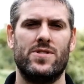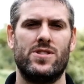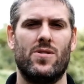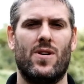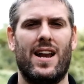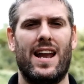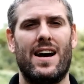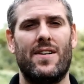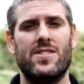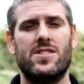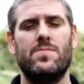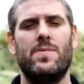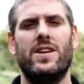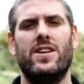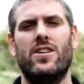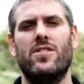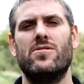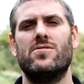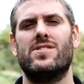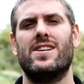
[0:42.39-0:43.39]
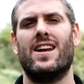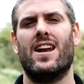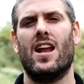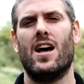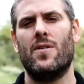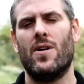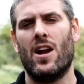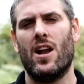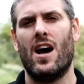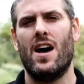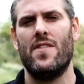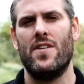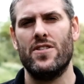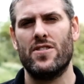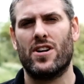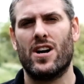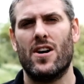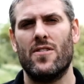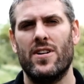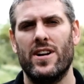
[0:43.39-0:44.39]
to allow it to be used in lower light than you're
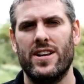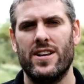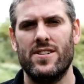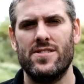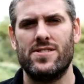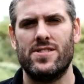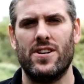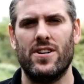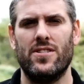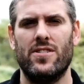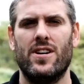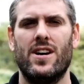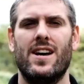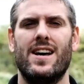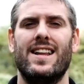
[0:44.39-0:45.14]
currently used to,